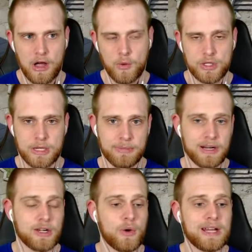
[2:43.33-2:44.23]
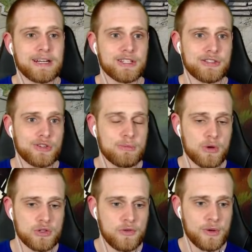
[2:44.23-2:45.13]
along, which I'm going to go ahead and assume
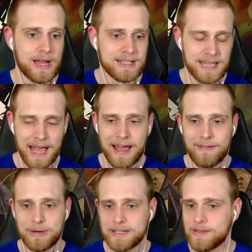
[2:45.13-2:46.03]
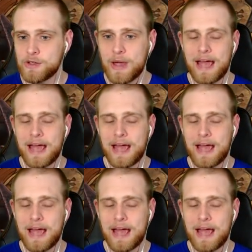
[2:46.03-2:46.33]
most of you guys have, but even if you